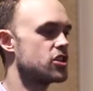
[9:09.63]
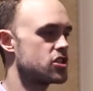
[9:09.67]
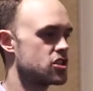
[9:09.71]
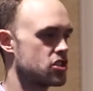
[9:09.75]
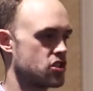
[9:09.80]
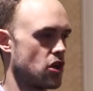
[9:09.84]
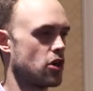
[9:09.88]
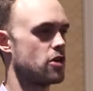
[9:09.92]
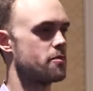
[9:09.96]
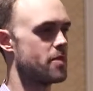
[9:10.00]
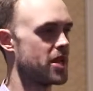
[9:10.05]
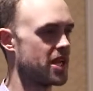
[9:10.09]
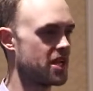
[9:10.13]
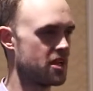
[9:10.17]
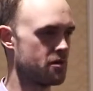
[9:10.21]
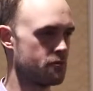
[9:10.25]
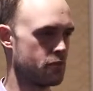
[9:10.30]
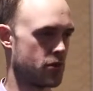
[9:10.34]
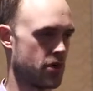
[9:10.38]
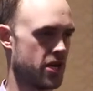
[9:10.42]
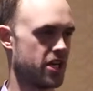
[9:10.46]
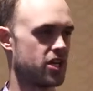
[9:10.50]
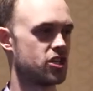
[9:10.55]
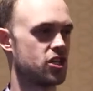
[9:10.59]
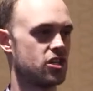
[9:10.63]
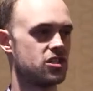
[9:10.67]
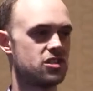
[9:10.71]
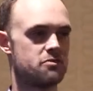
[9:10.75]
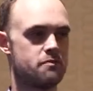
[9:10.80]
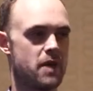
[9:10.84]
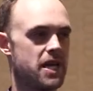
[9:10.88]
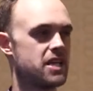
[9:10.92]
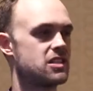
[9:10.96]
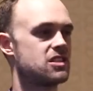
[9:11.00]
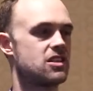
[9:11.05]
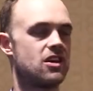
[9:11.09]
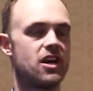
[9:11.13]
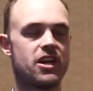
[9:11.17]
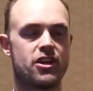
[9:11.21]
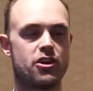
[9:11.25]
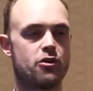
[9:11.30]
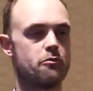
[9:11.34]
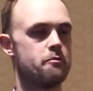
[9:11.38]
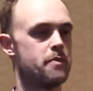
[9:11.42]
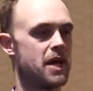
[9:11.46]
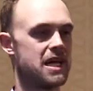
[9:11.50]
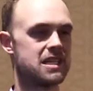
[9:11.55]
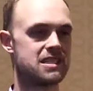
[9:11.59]
Start making predictions based on
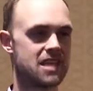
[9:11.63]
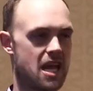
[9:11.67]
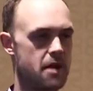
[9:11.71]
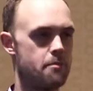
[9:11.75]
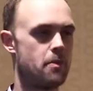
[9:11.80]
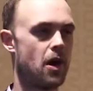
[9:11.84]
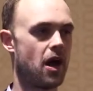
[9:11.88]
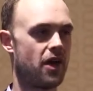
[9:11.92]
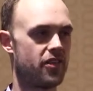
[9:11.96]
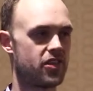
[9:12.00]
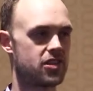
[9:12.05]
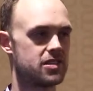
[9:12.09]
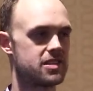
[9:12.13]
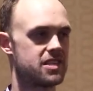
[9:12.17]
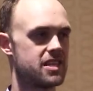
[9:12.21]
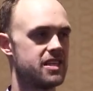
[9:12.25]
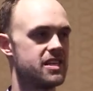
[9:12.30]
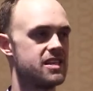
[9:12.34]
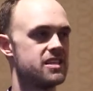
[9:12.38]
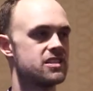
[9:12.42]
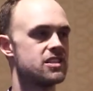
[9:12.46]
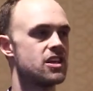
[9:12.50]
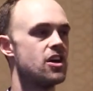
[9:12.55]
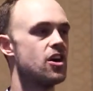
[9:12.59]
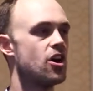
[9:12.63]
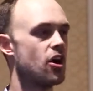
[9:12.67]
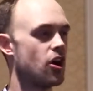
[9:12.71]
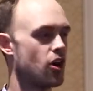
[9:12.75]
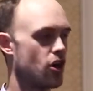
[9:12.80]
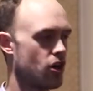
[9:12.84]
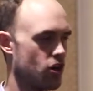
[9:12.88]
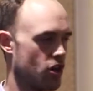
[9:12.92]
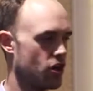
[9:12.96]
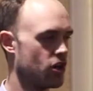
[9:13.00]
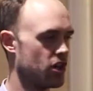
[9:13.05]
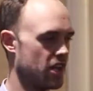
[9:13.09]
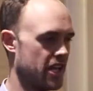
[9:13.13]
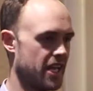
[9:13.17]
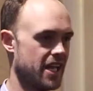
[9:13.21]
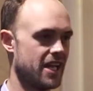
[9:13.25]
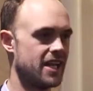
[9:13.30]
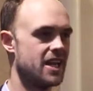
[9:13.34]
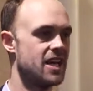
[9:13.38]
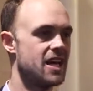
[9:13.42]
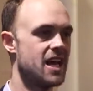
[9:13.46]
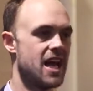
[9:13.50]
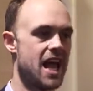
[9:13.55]
your best hypotheses early,